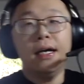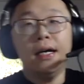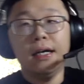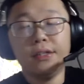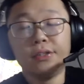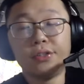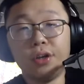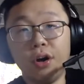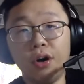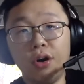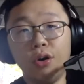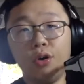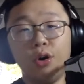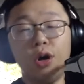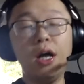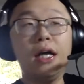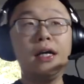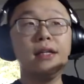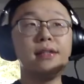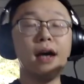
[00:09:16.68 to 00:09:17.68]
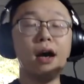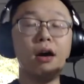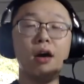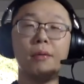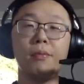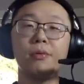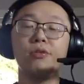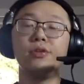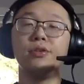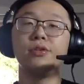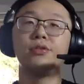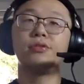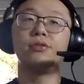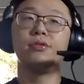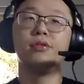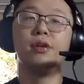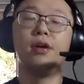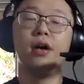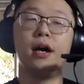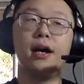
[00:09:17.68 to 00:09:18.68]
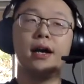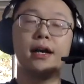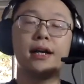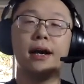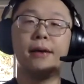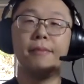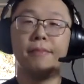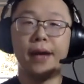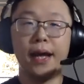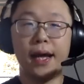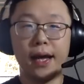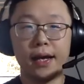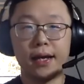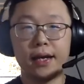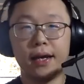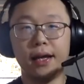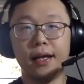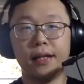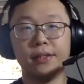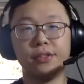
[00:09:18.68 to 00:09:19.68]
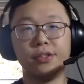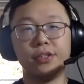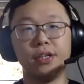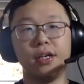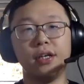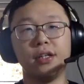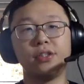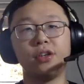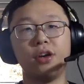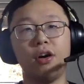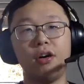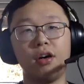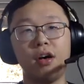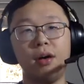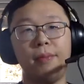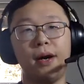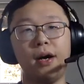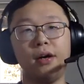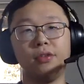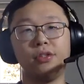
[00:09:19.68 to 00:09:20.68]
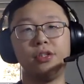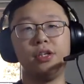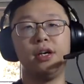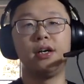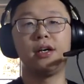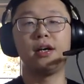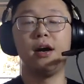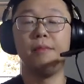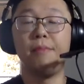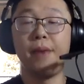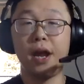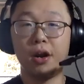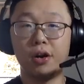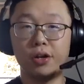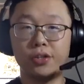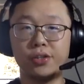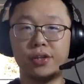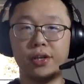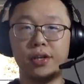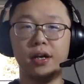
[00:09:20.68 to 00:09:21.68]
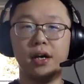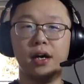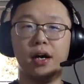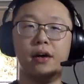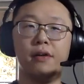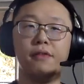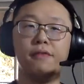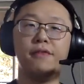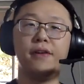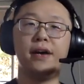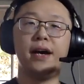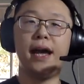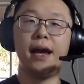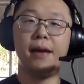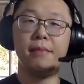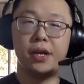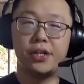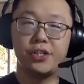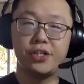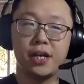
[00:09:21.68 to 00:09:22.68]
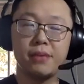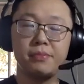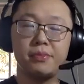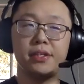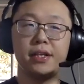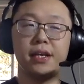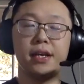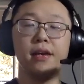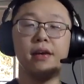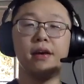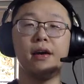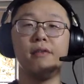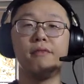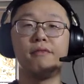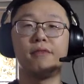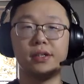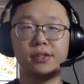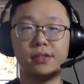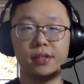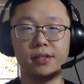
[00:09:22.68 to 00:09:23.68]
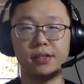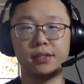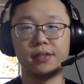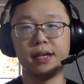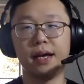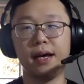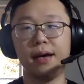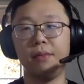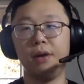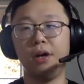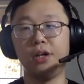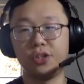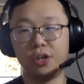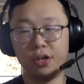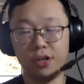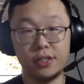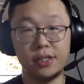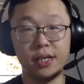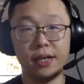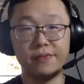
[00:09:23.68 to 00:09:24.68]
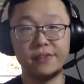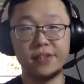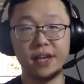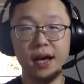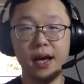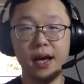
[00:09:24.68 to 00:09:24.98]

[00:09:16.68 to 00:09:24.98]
So now I'm going to come back and talk about comparison of MHMC versus some alternatives.